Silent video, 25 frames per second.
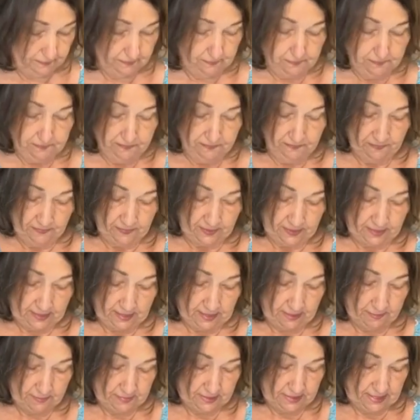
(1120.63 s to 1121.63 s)

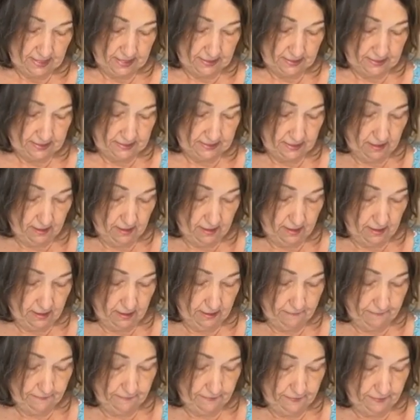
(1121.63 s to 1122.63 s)
Okay, I'm gonna take this
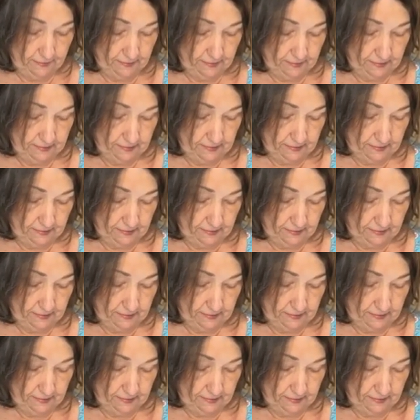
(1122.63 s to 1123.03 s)
off.